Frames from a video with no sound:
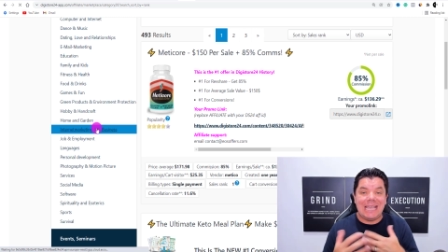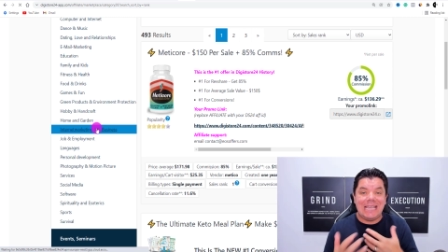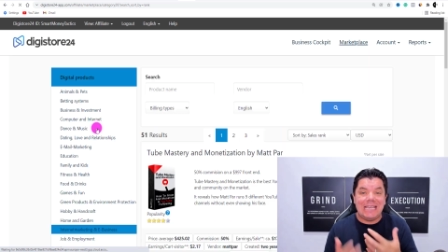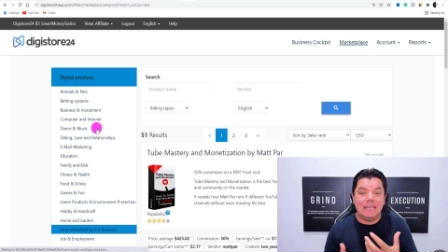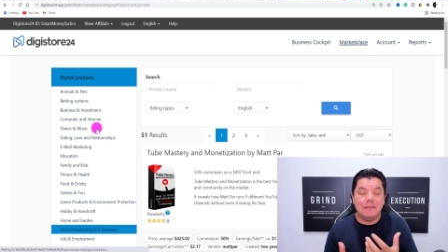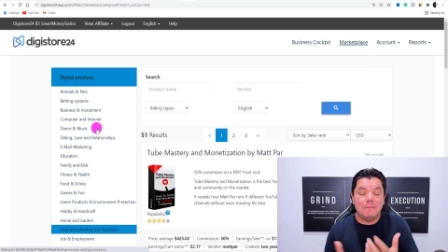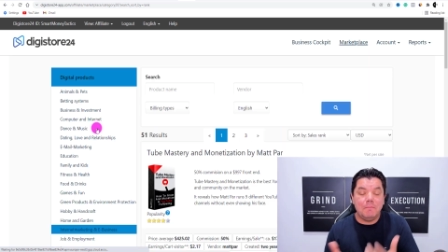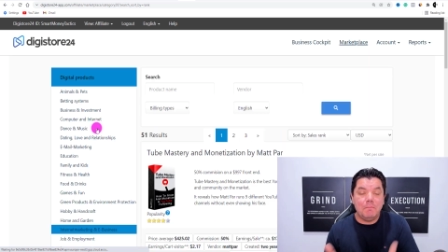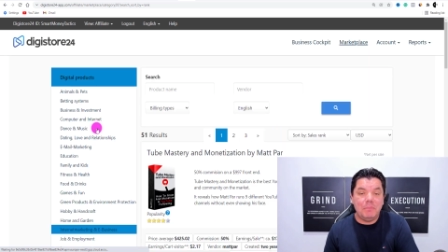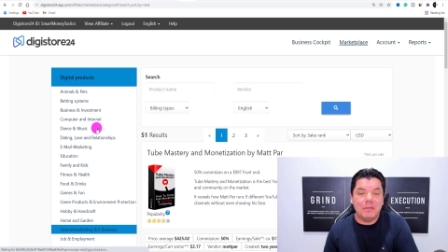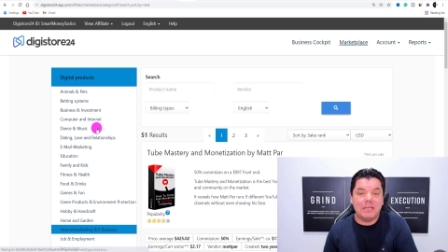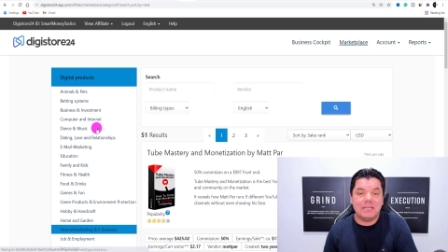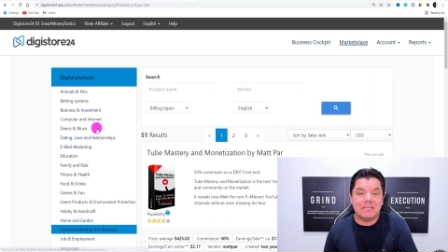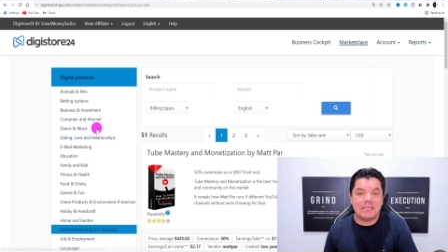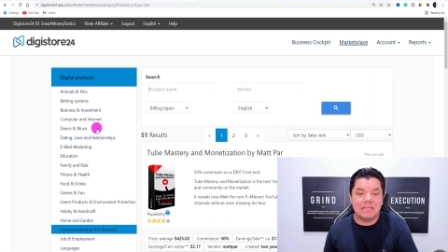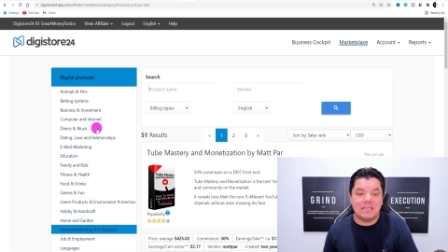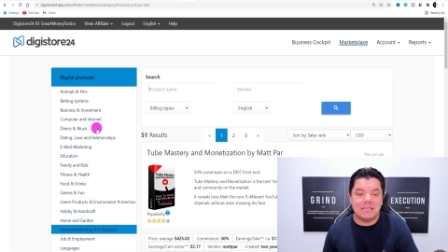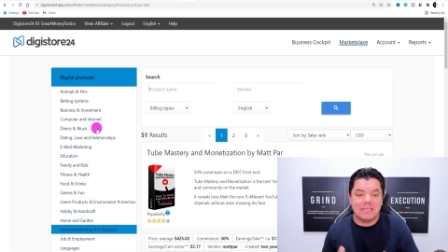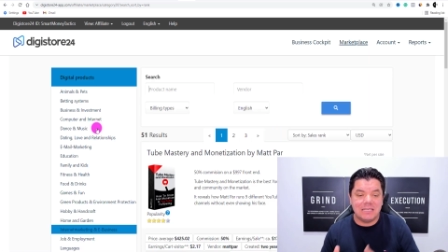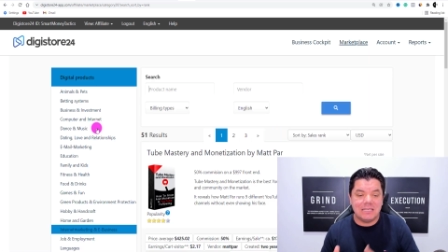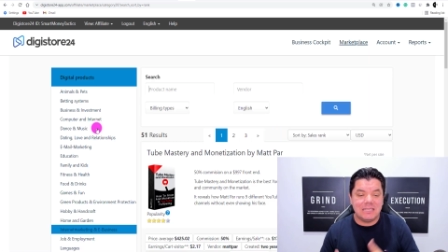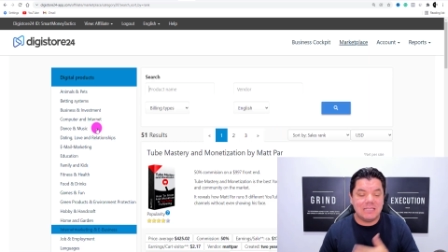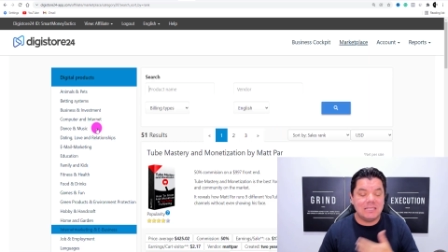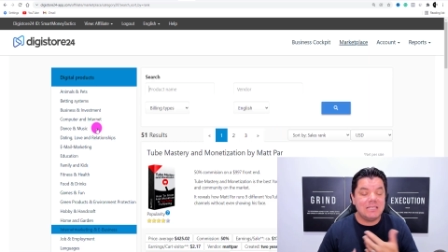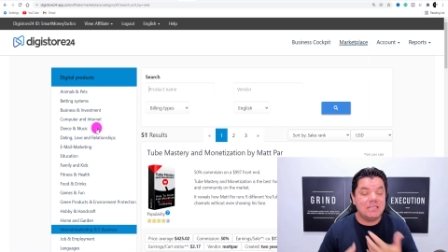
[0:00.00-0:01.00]

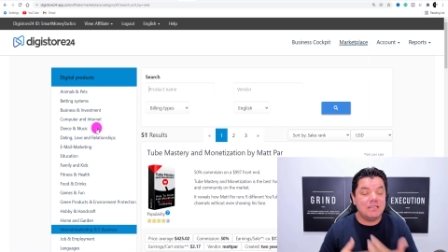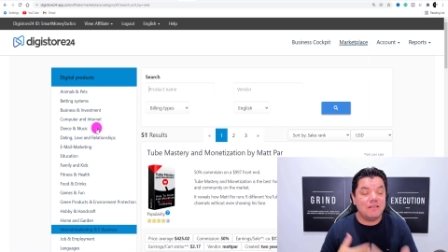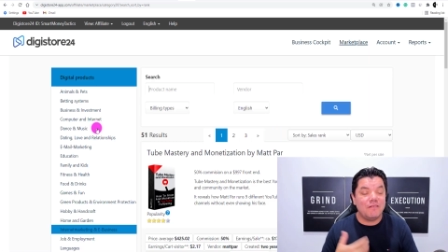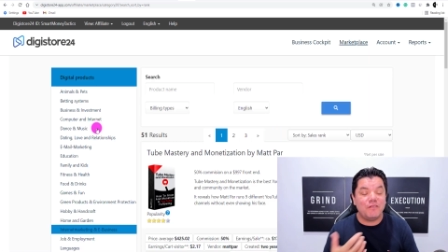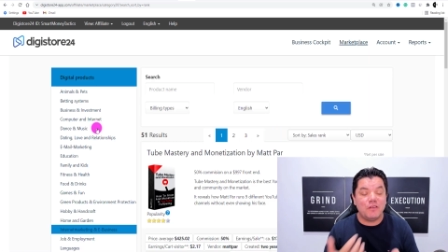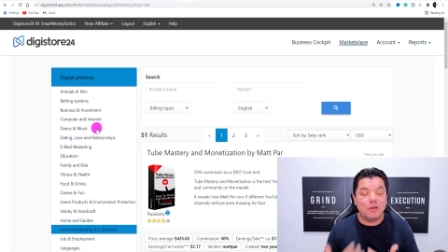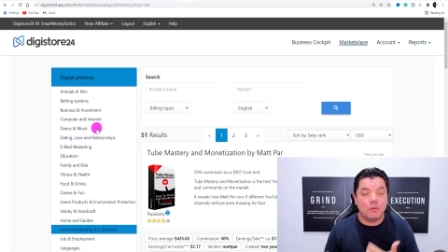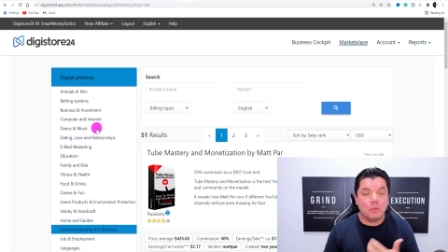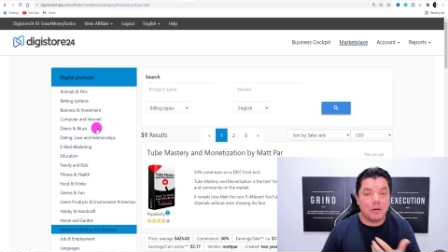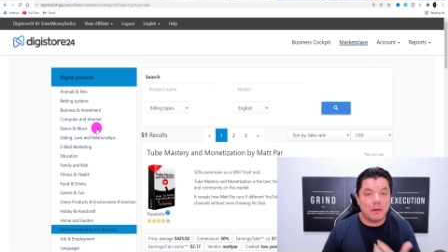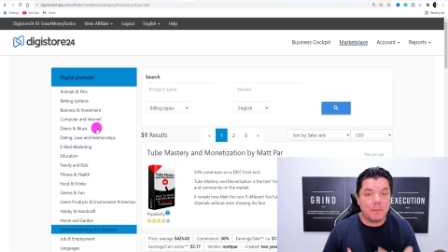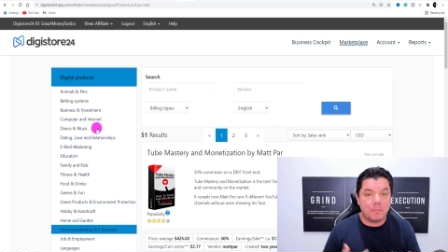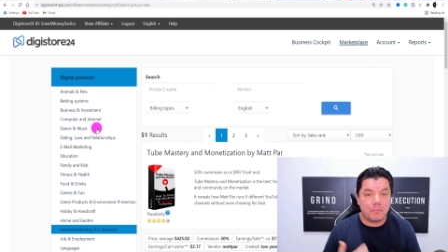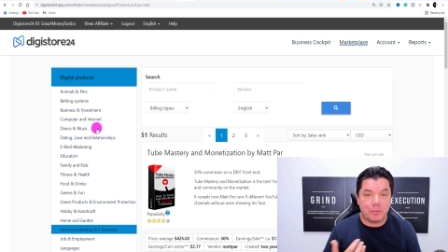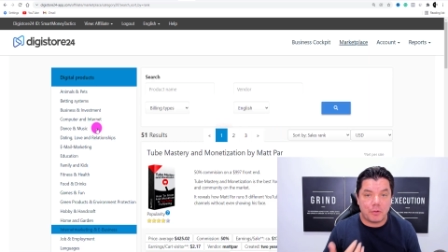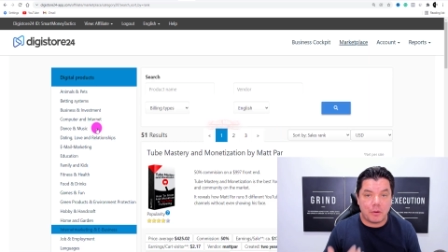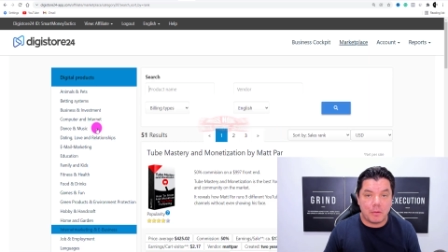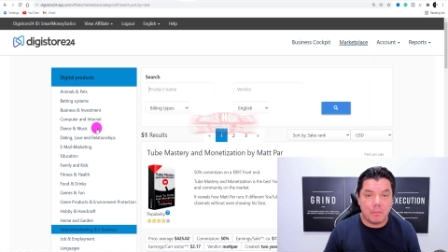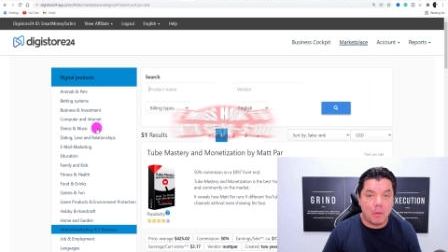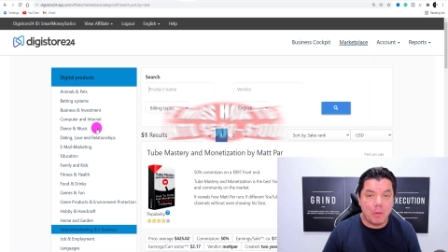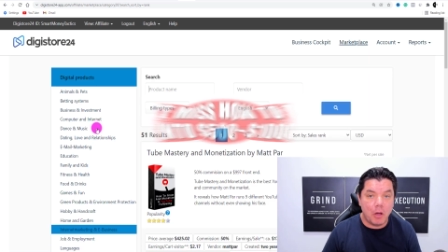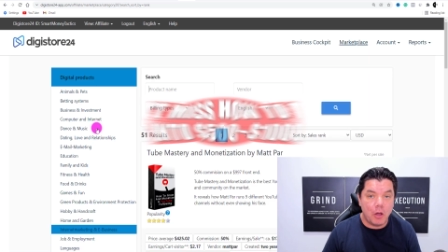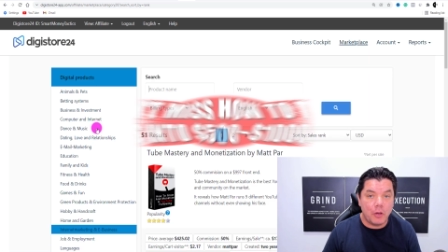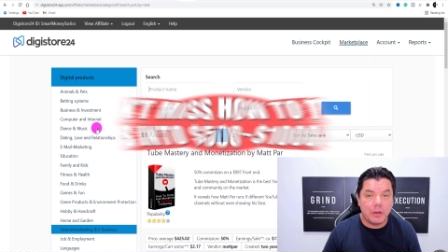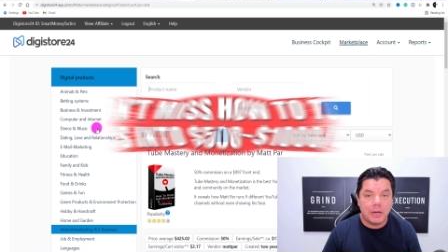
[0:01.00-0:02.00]
e-business. This is if you want to
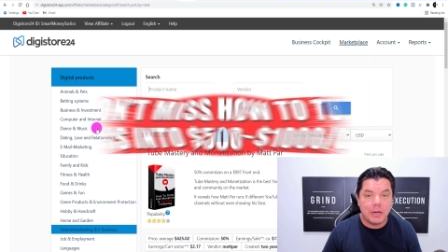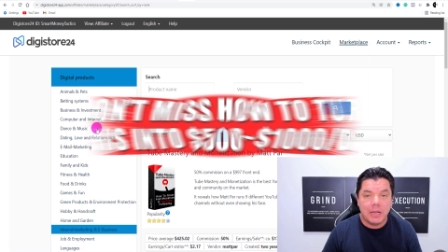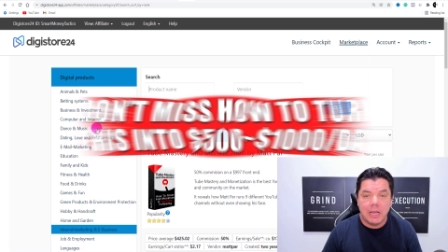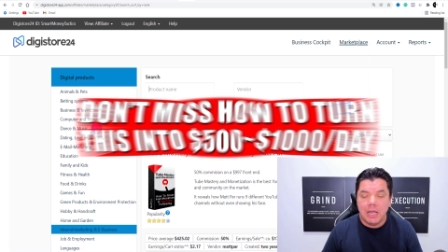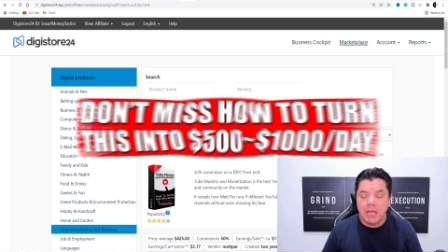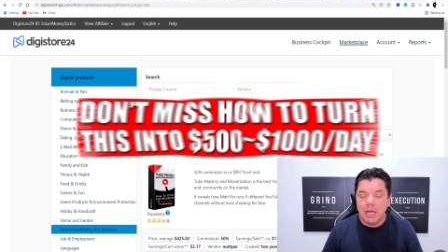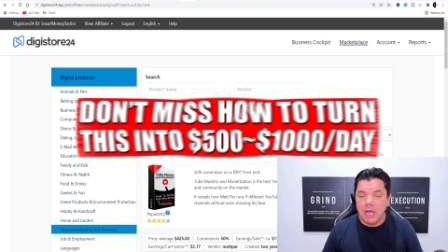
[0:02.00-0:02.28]
promote